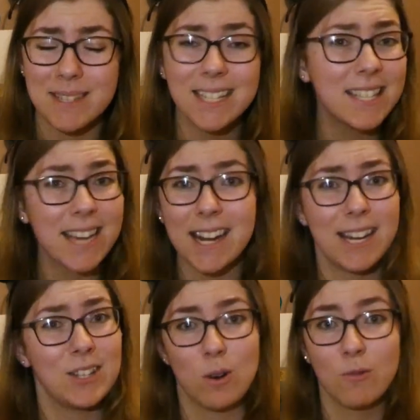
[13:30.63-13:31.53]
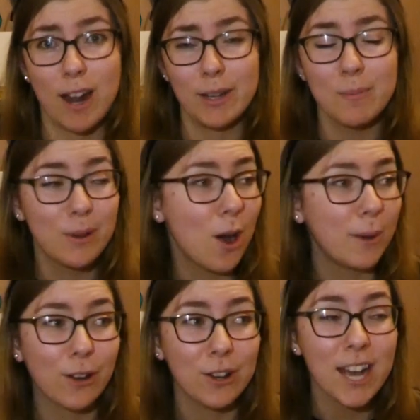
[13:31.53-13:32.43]
This is turning into a rant, but oh
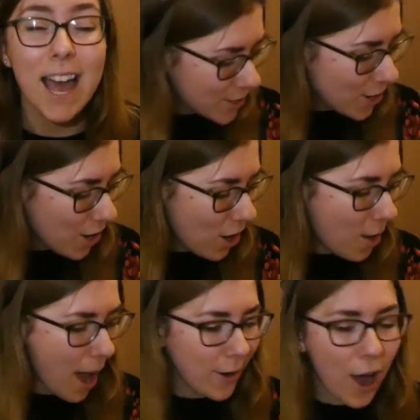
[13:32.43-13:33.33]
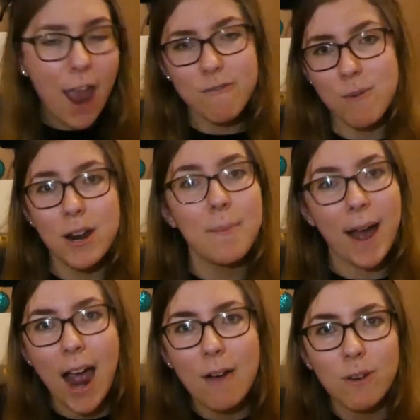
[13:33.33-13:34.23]
my god. So I got everyone
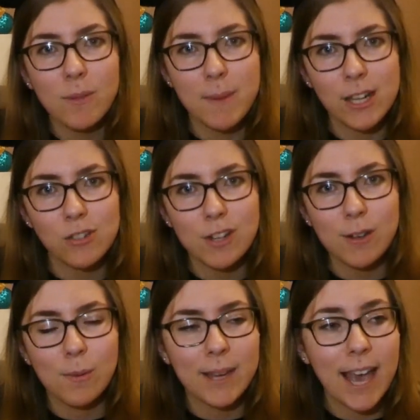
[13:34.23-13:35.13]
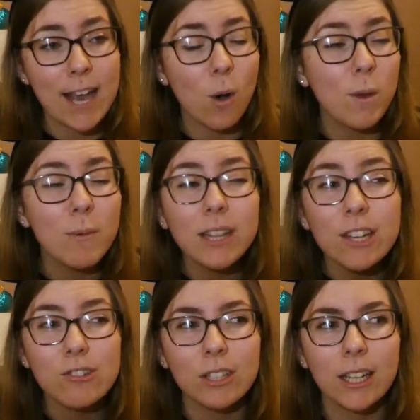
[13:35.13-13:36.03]
apart from the Main Street cupcake. We were
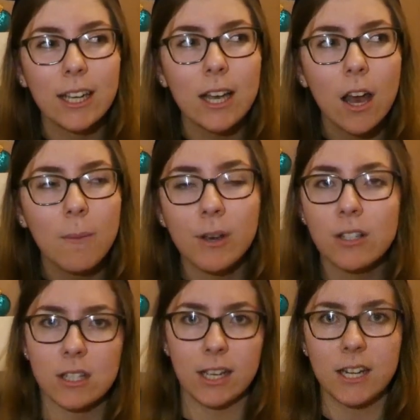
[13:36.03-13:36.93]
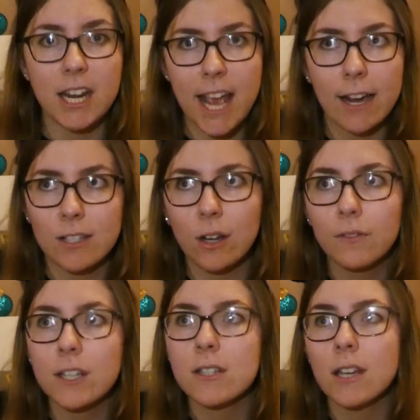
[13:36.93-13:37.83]
literally, because it's like near the exit
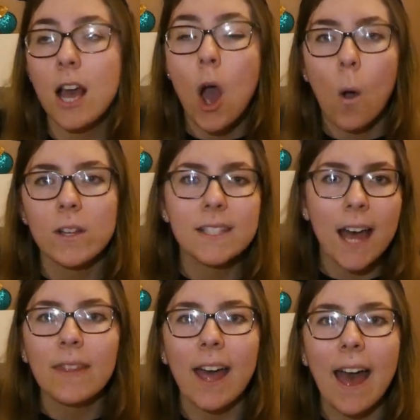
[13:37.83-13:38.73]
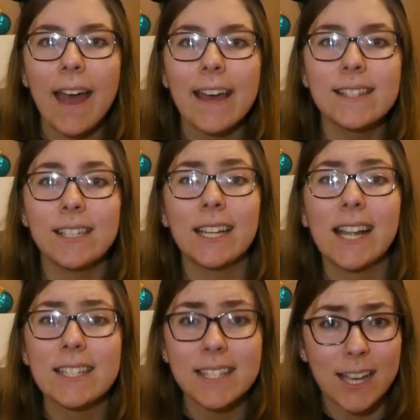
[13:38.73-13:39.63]
obviously, sat there until the
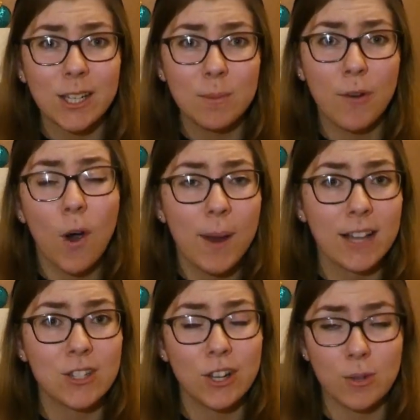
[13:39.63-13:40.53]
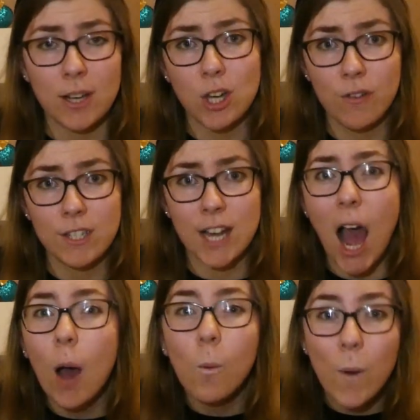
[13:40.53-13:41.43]
last second before we had to go to our
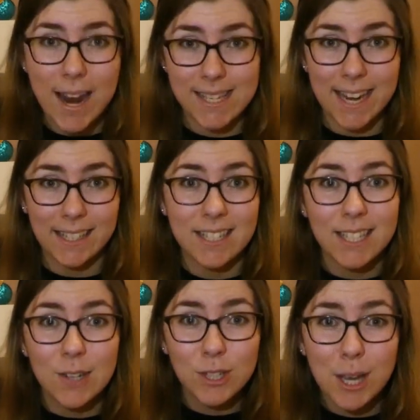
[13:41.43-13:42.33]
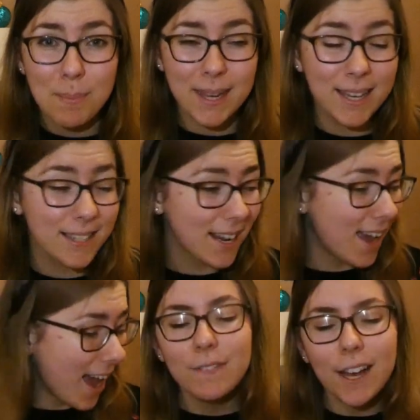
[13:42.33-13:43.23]
Eurostar, waiting to see if she appeared.
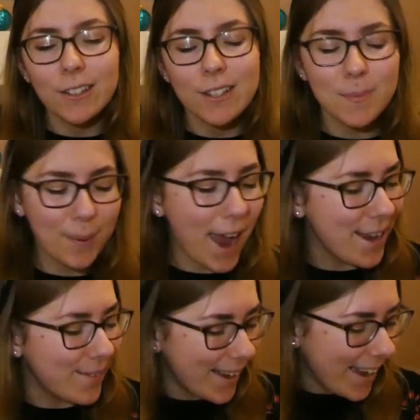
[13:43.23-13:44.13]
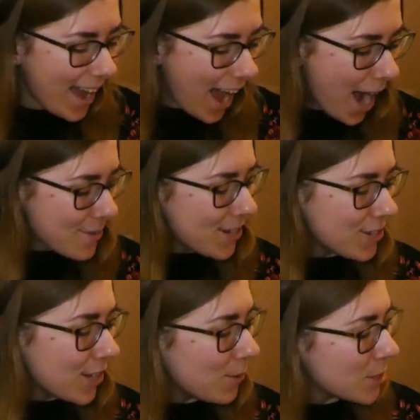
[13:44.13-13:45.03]
She failed us, but anyway, I'm going to
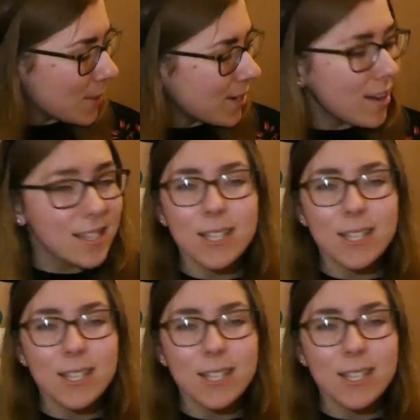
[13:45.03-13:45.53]
show you the ones we got.